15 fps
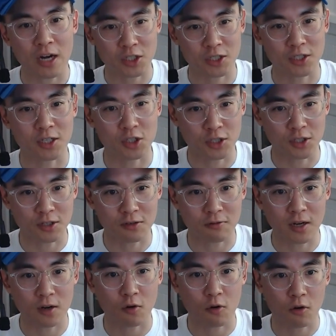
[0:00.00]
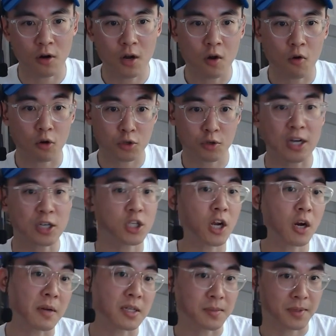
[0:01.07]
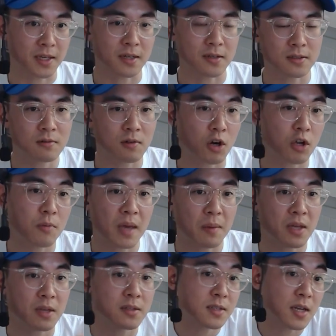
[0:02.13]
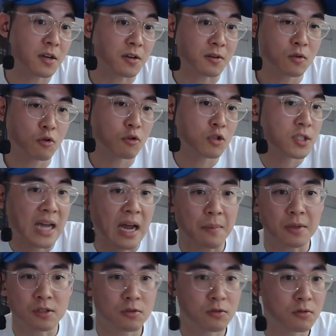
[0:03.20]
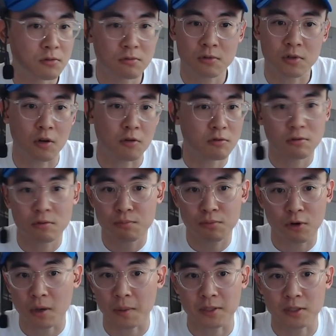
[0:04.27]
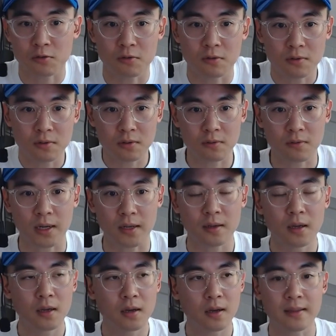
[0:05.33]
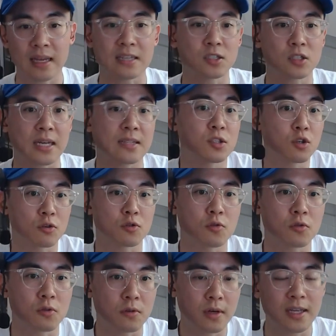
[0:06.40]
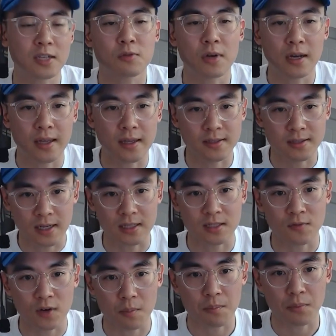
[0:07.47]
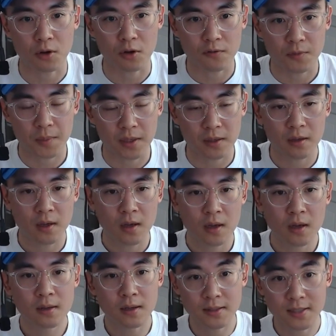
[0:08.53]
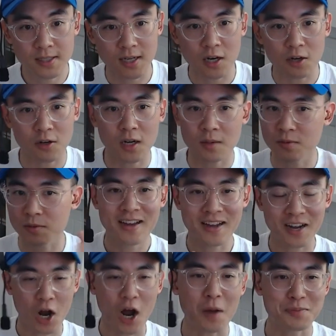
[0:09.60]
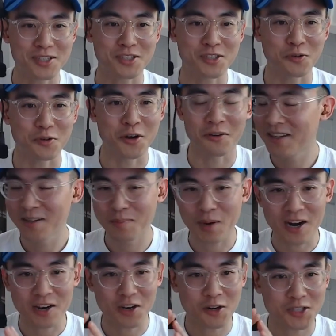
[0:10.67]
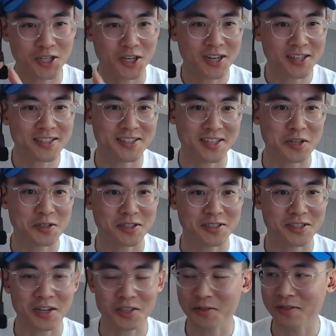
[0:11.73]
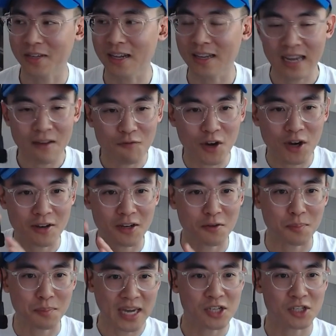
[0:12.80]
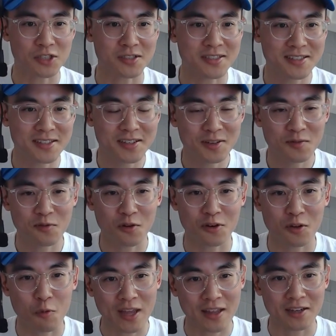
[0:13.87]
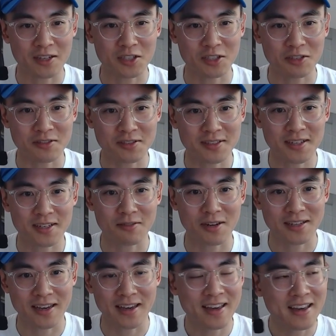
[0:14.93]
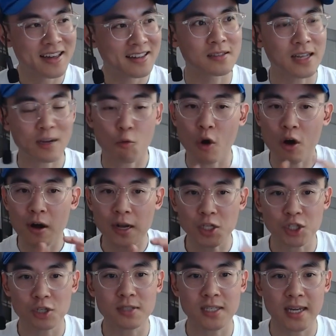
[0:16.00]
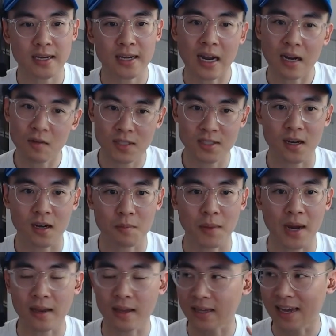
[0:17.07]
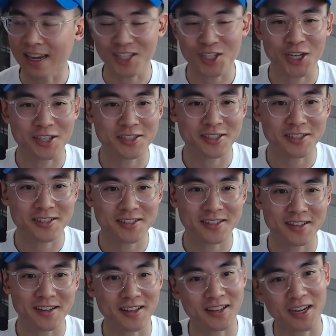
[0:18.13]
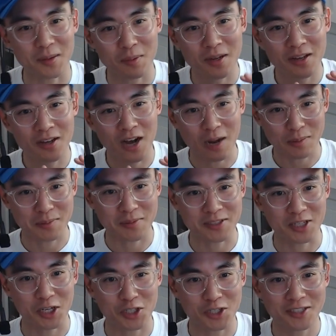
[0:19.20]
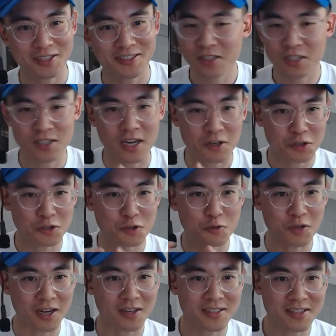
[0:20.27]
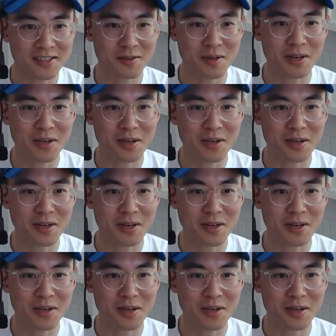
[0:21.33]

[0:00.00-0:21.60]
actually an engineer, right? Or do you actually care about something else? Are you maybe a designer who just happened to go to programming school, right? And that's your tool. And that's why, again, this line is very blurry for me. The designer comes from kind of opposite school. By and large, a lot of designers that I talk to, they have very little patience for the way that engineers think, right? They like where engineers get kind of excited by like edge cases and like optimization, designers do not,